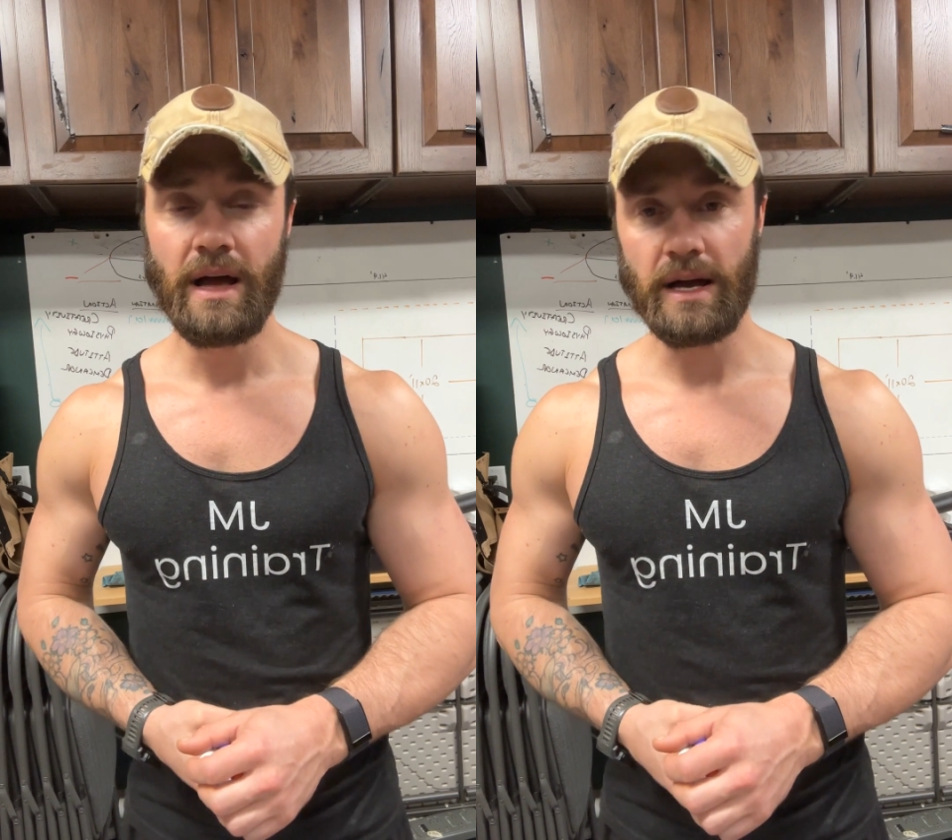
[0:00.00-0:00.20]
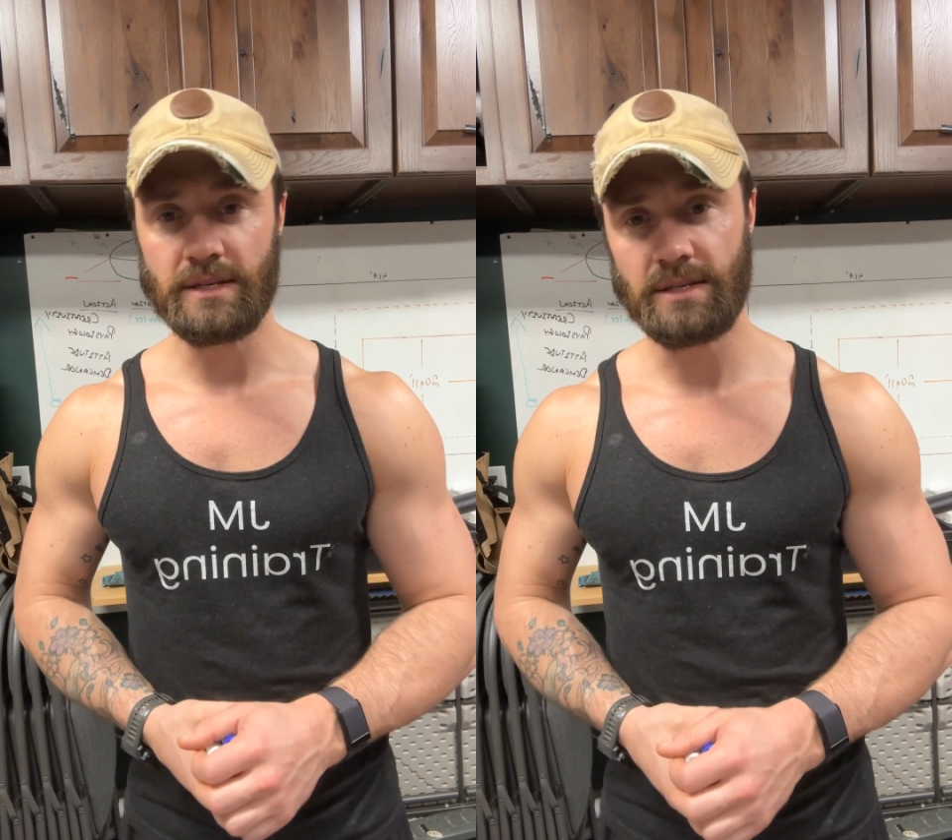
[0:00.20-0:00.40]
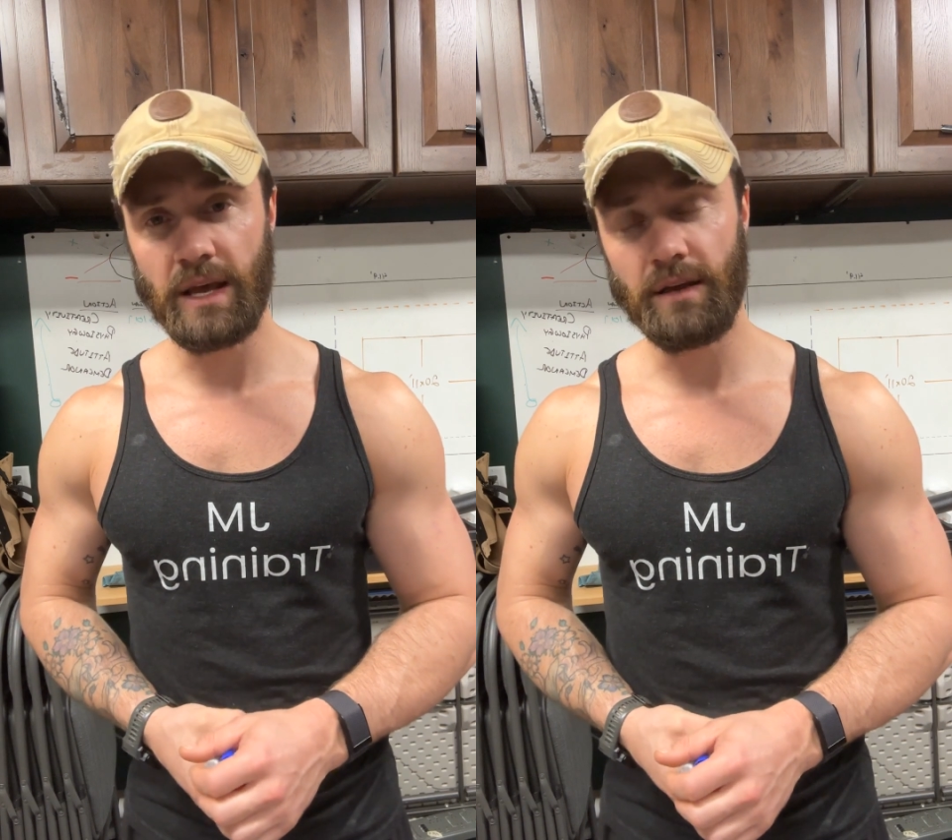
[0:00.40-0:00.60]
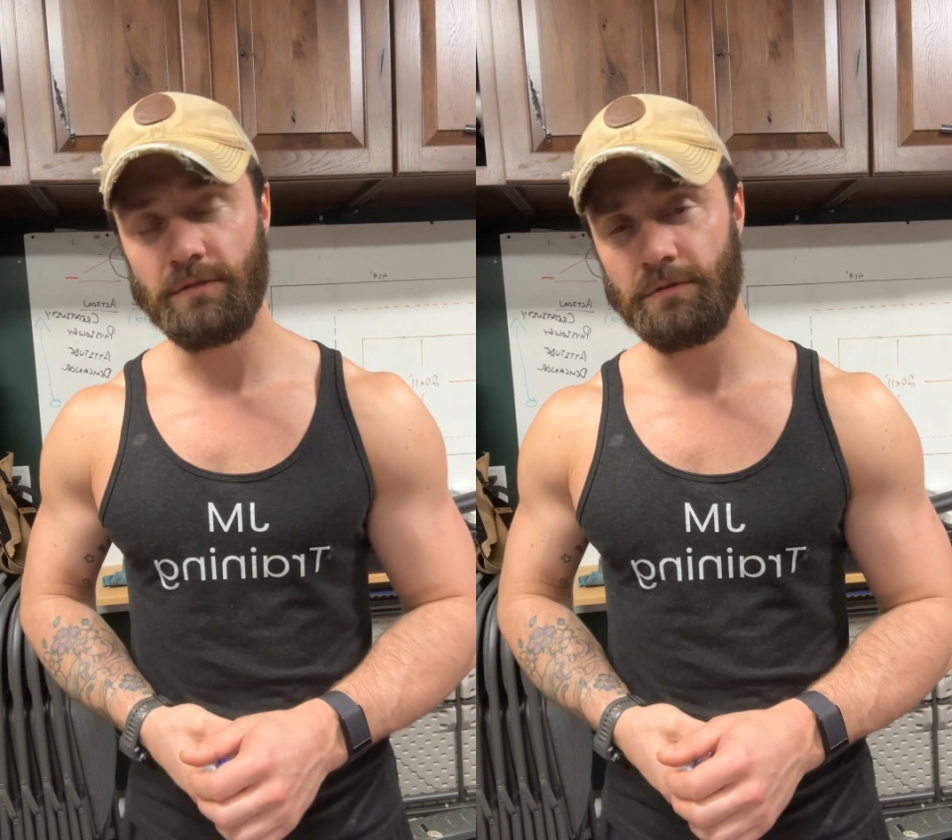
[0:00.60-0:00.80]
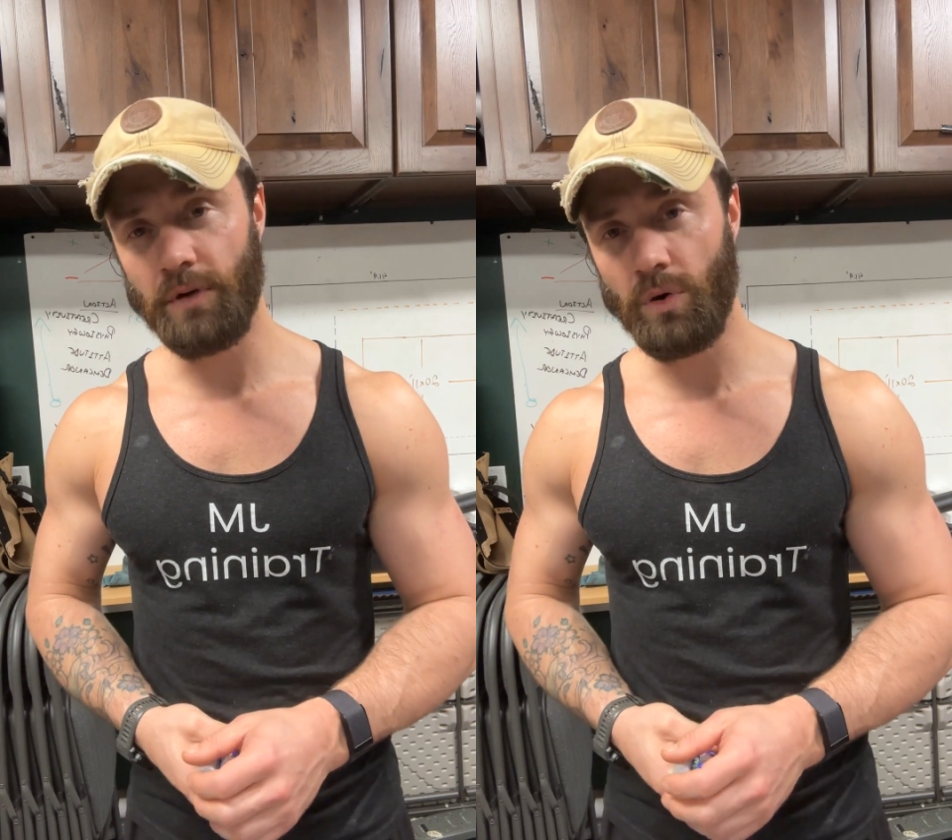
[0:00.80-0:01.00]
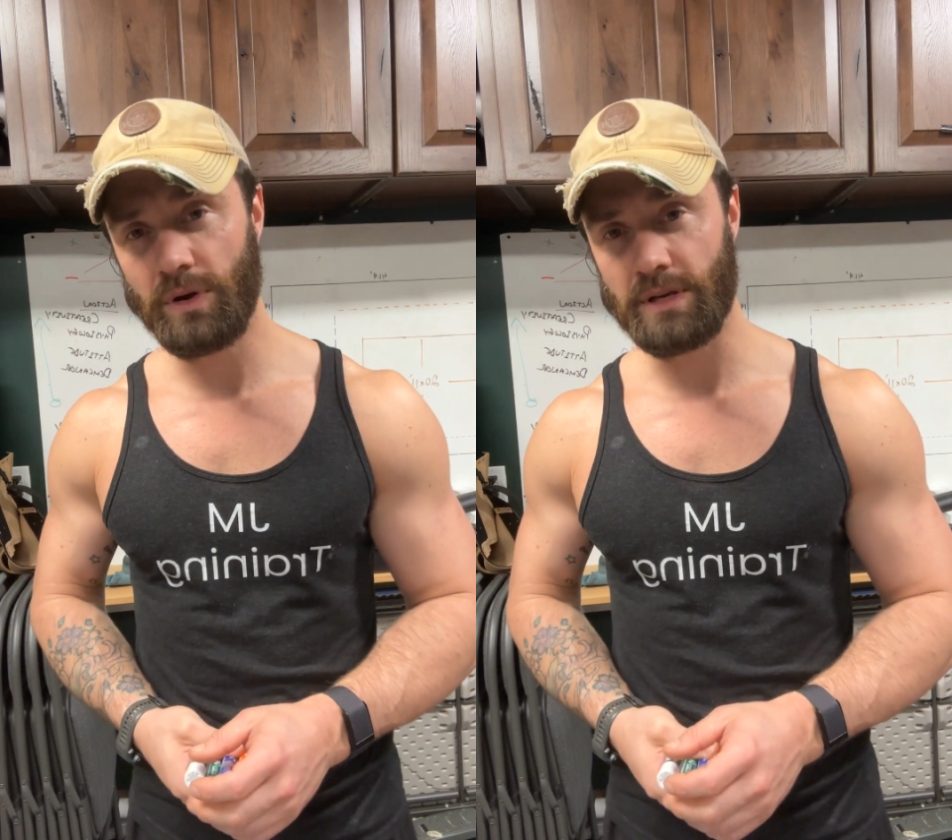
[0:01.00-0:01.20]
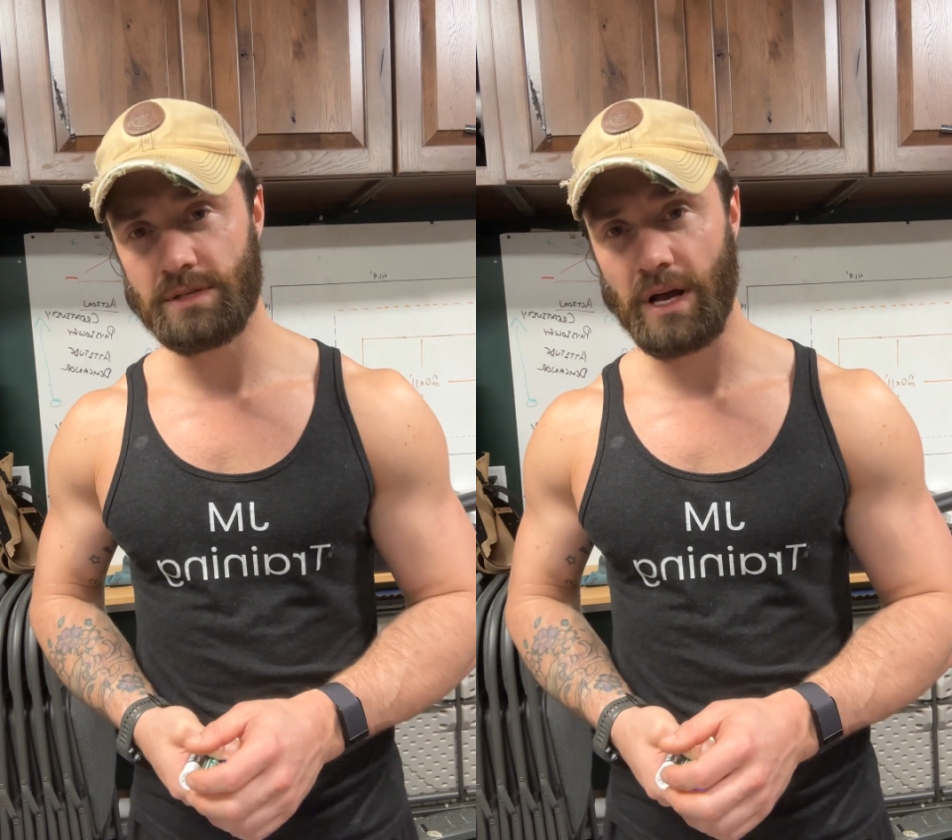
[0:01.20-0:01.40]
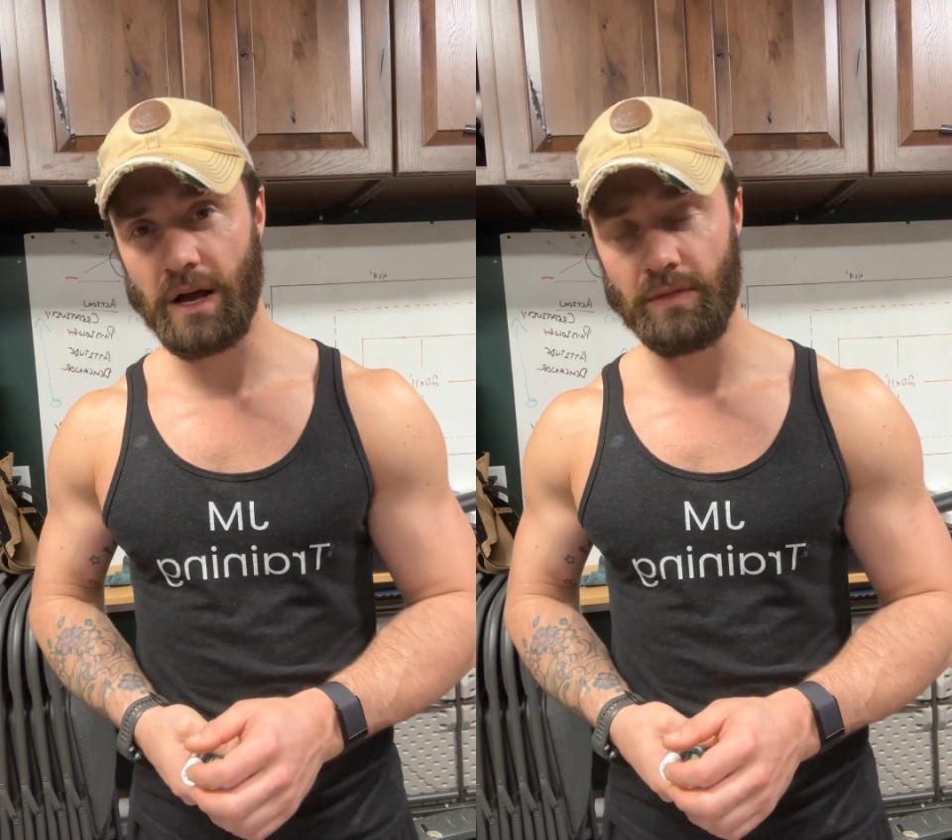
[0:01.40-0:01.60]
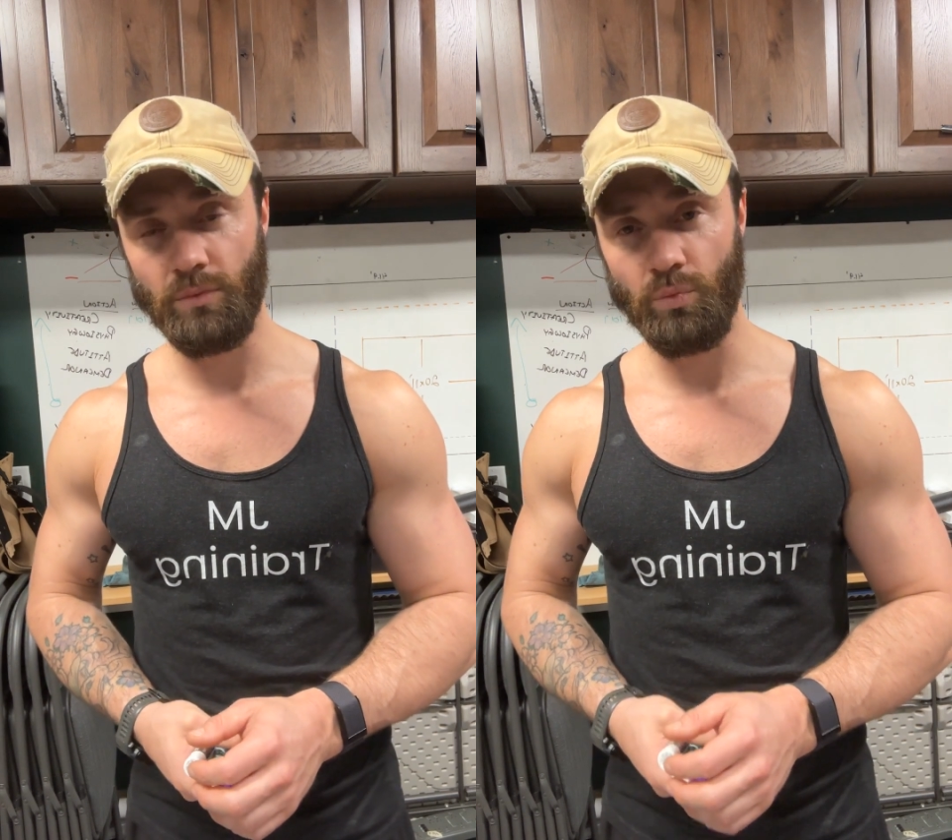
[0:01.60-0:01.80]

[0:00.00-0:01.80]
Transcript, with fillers: I stayed focused on